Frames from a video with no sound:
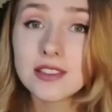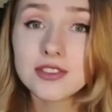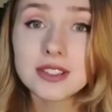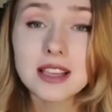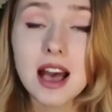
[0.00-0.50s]

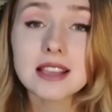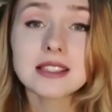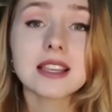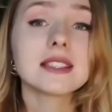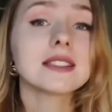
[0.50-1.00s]

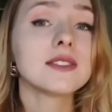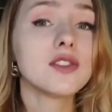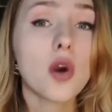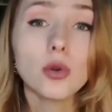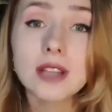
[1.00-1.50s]
exercises,
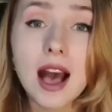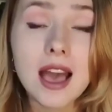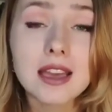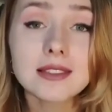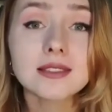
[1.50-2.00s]
no
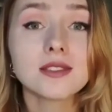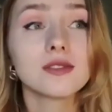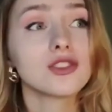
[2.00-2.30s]
diet,